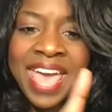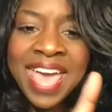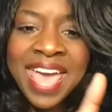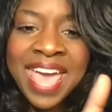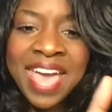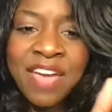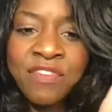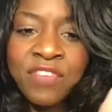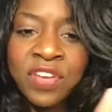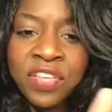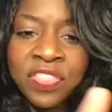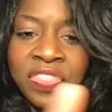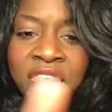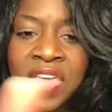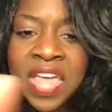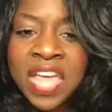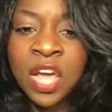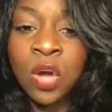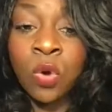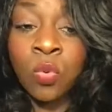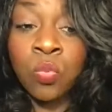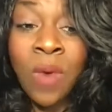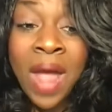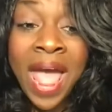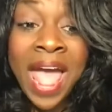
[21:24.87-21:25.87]
everything
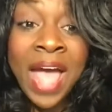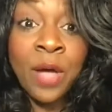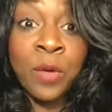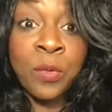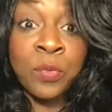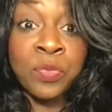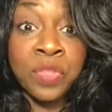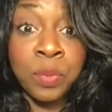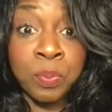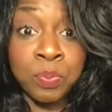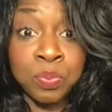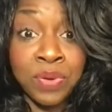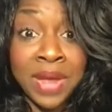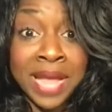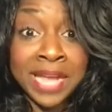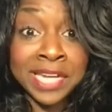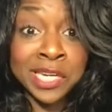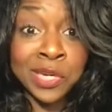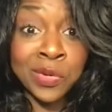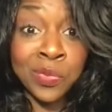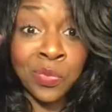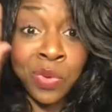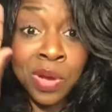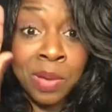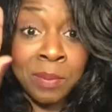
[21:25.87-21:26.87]
around the
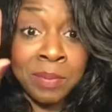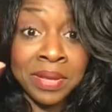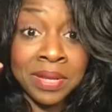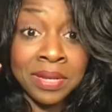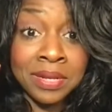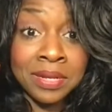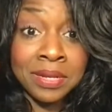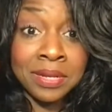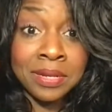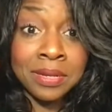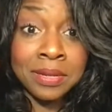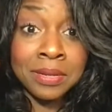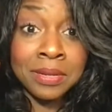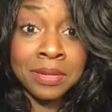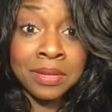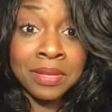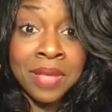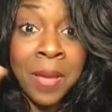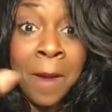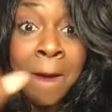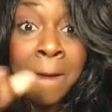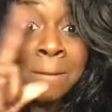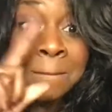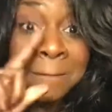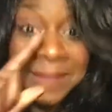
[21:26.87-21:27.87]
pregnant woman
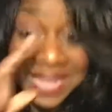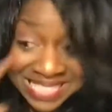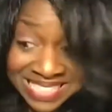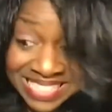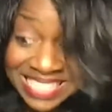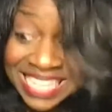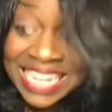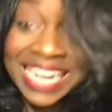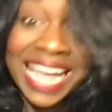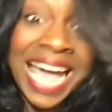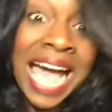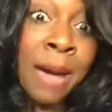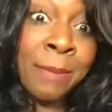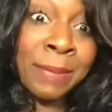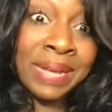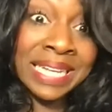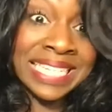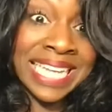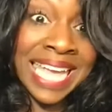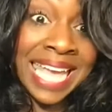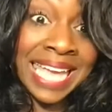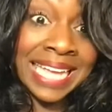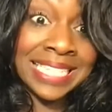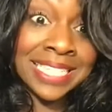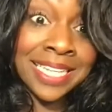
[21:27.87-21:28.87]
must
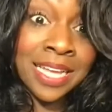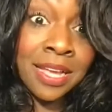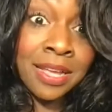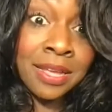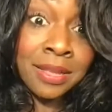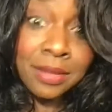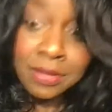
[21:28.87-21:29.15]
accommodate.